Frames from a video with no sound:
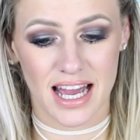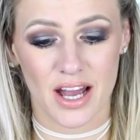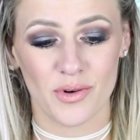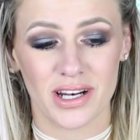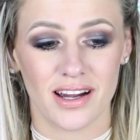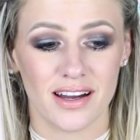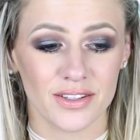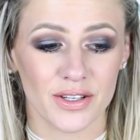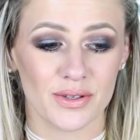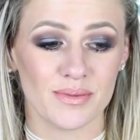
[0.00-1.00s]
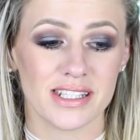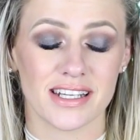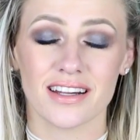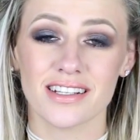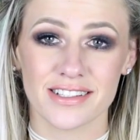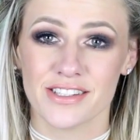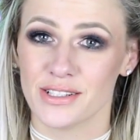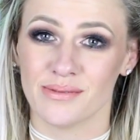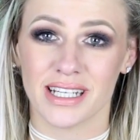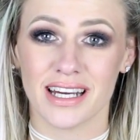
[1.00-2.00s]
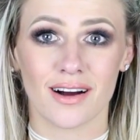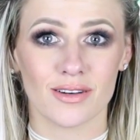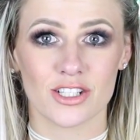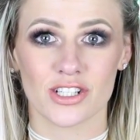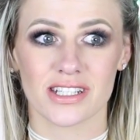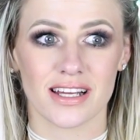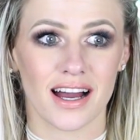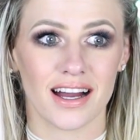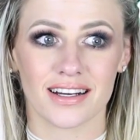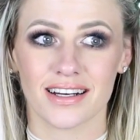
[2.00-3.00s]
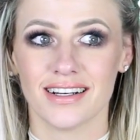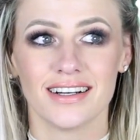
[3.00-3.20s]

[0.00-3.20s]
and when Lancôme sent it to me, I was just like,